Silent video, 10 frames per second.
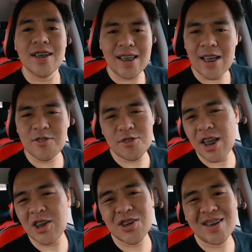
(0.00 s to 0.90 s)
gas
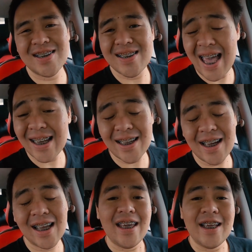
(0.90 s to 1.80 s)
station in
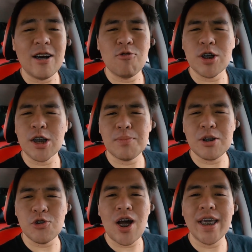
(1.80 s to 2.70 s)
Lanang, and we're gonna be
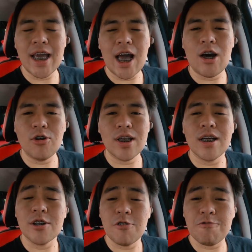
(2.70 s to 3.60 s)
trying out
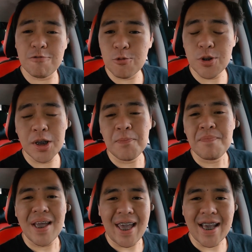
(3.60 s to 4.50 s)
the food
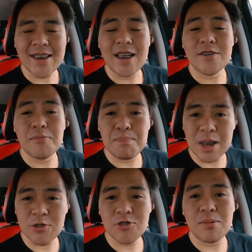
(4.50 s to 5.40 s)
at the
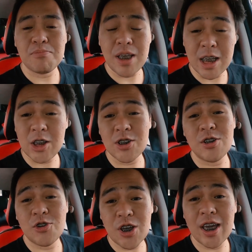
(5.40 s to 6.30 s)
Mixed
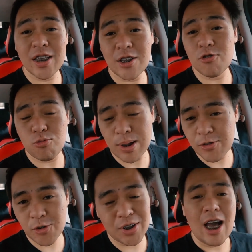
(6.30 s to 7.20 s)
Temptation Chinese
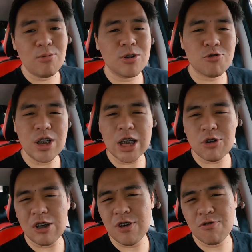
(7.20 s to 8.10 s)
restaurant. I was really
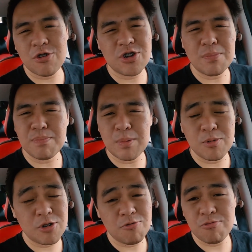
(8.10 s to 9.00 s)
craving for some
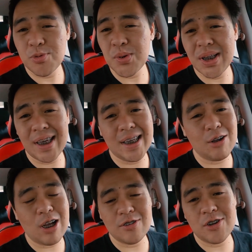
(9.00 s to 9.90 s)
Dimsum food, and
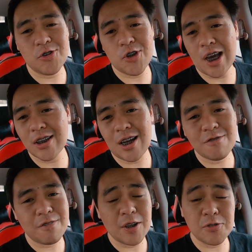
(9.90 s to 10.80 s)
as I checked on
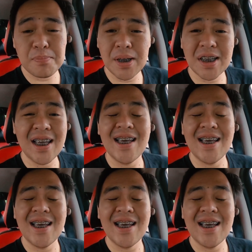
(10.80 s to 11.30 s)
Facebook,